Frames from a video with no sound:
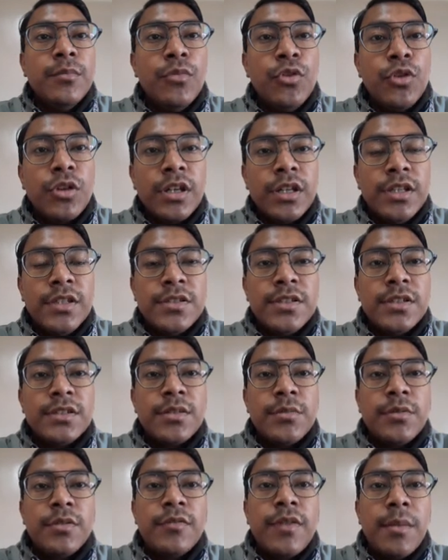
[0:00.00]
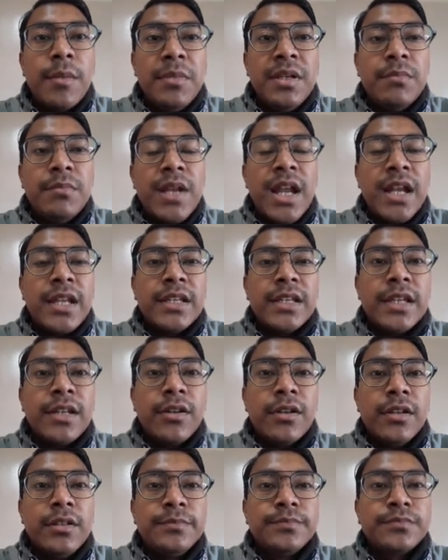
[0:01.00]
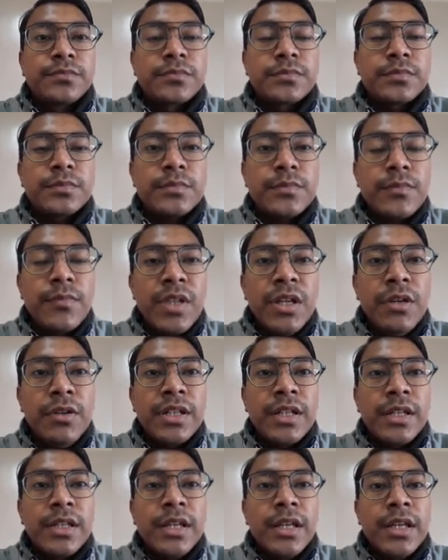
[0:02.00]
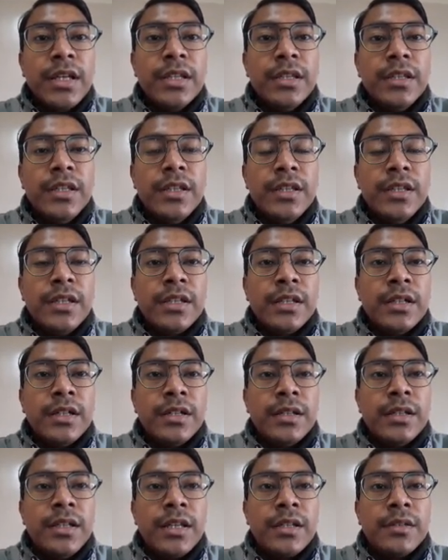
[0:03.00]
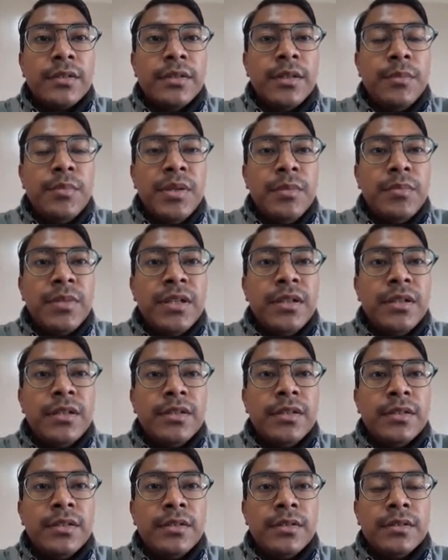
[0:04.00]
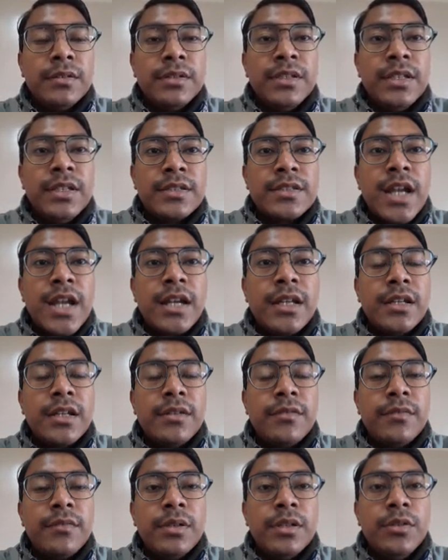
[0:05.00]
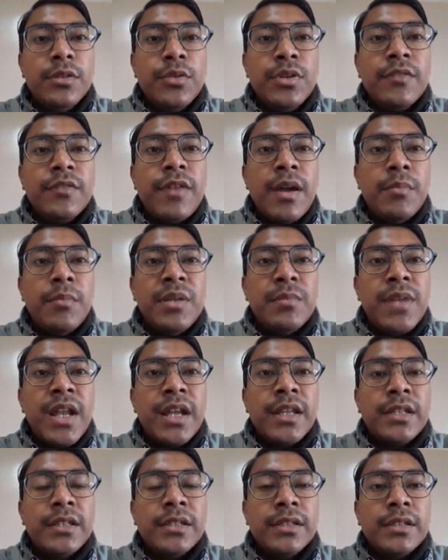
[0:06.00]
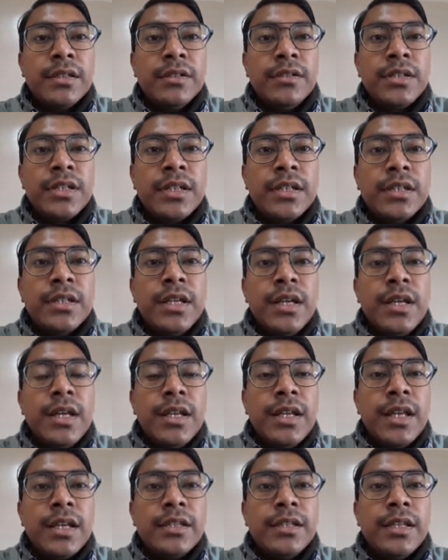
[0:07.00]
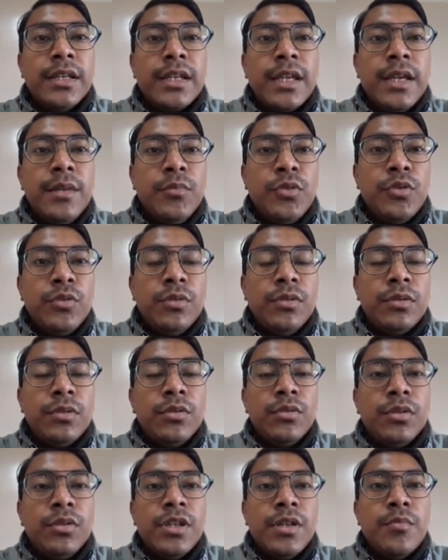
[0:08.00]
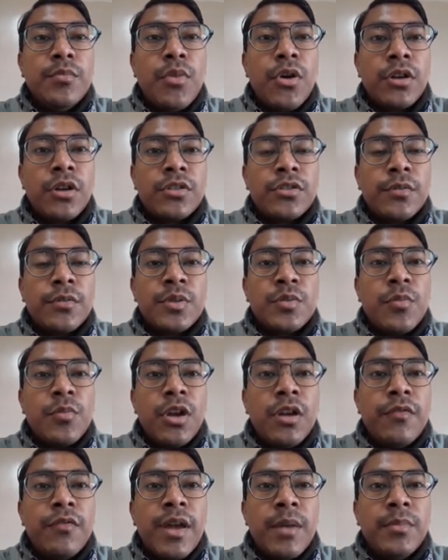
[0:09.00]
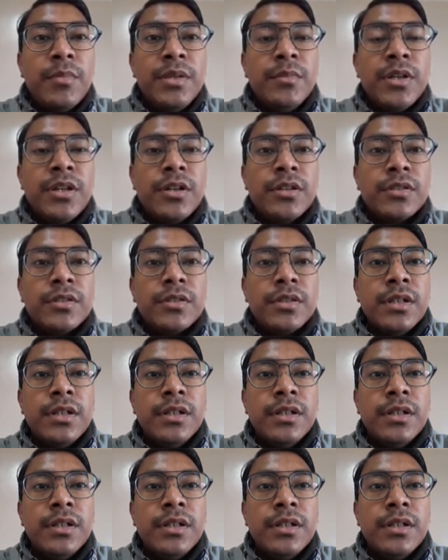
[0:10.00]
more conscious about family planning and all. Okay, they like the people they started doing family planning. Okay, like they came to know the importance of small family, because